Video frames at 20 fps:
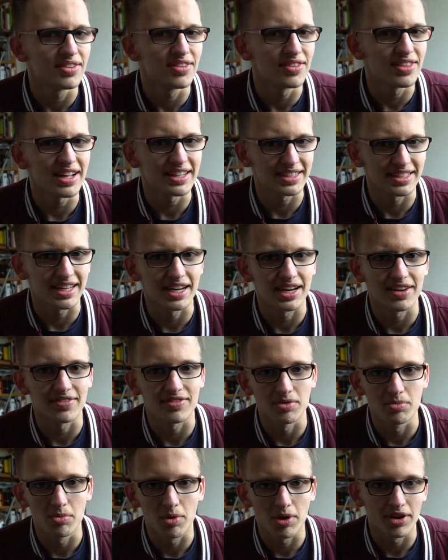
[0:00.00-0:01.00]
That's gonna give
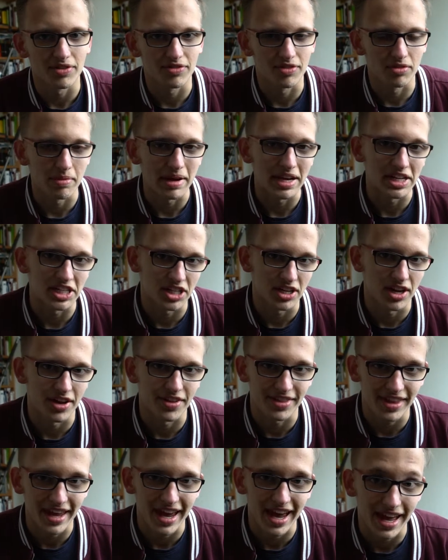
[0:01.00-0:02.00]
you more information
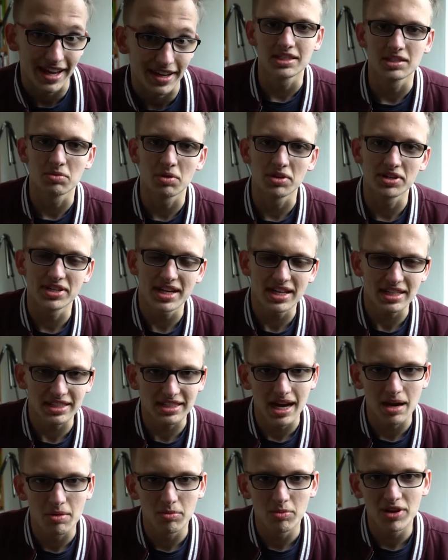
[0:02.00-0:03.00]
on that. So what does
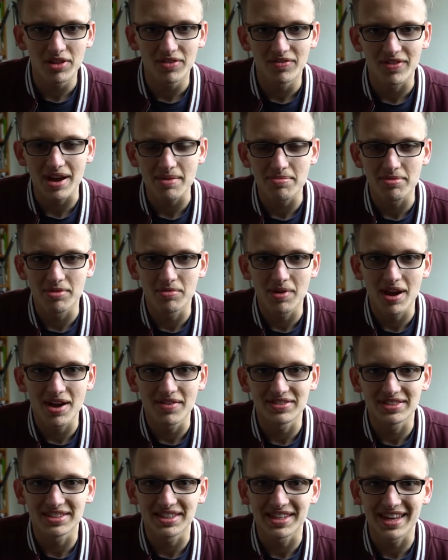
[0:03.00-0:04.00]
come with vaporwave
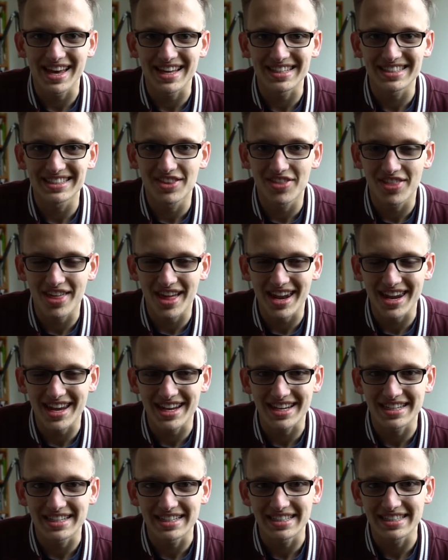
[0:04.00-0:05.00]
is the
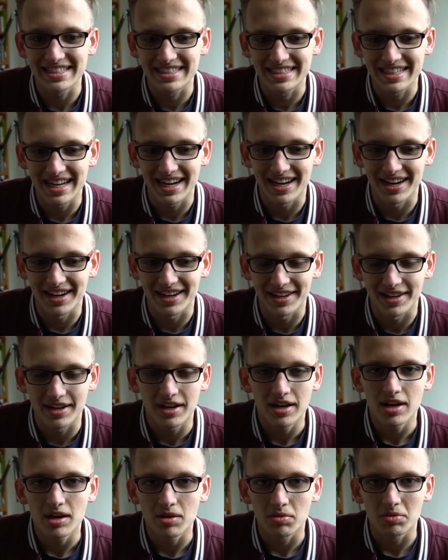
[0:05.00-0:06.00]
aesthetic design,
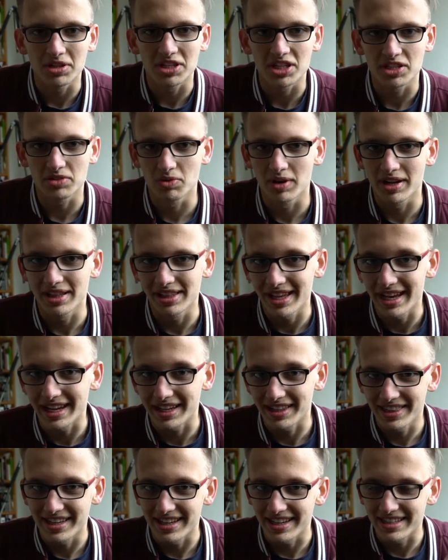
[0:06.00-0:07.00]
which is written
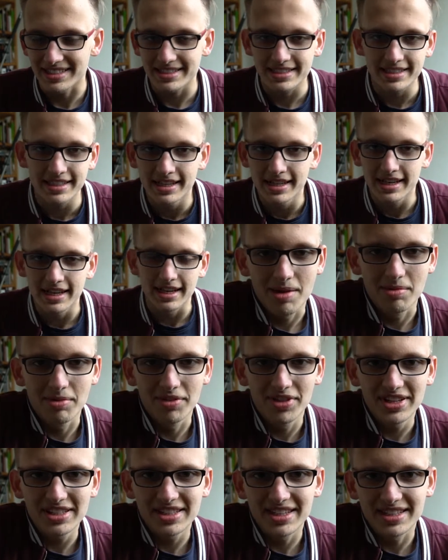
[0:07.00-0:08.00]
like this. And what
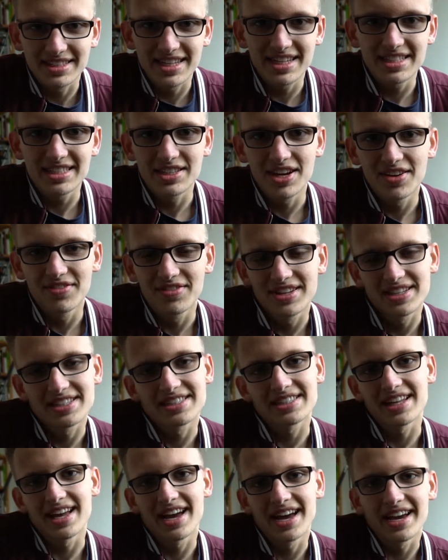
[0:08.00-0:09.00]
this consists of
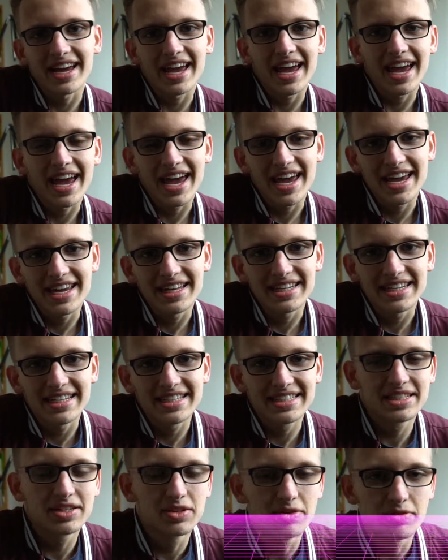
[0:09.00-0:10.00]
is like
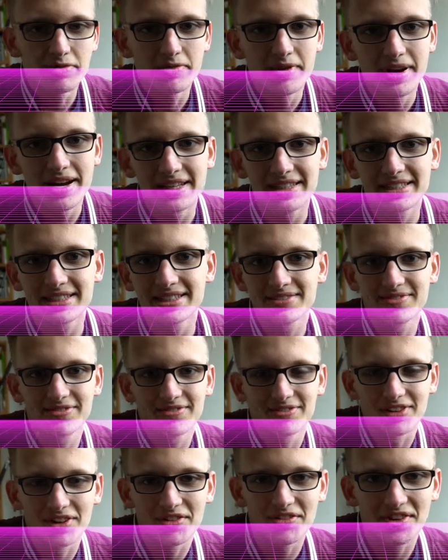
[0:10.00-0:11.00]
80s grids
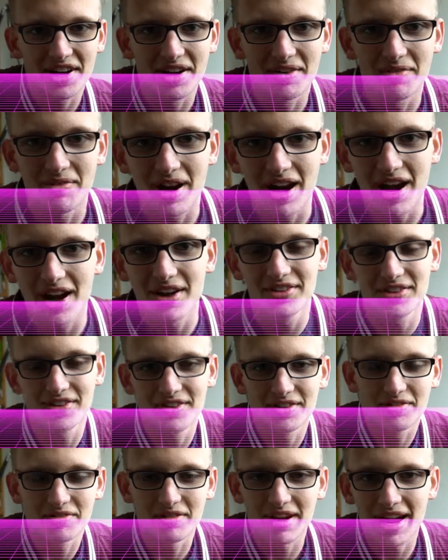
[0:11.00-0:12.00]
floating around on the
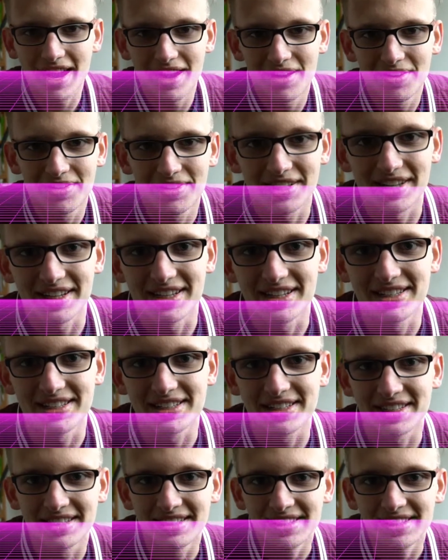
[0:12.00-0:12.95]
ground and